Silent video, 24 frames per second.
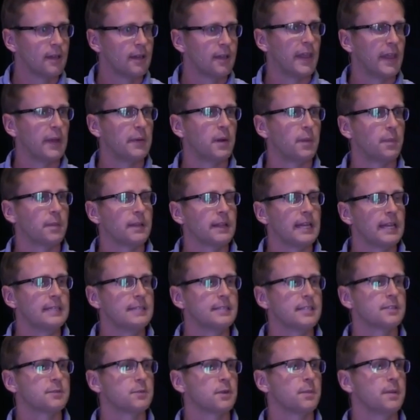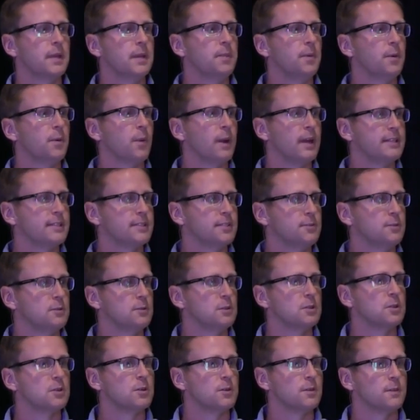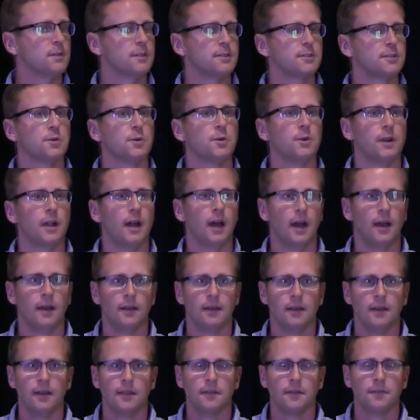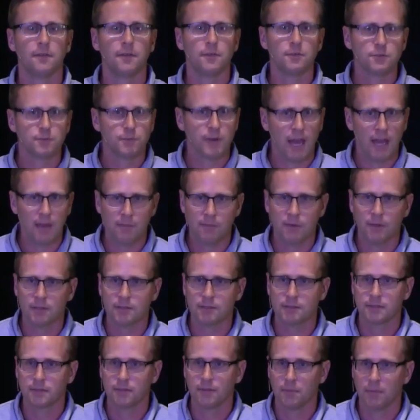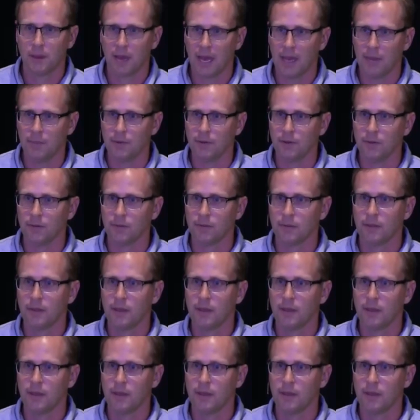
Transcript: They were places where people went to learn the Torah, the first 5 books of the Bible.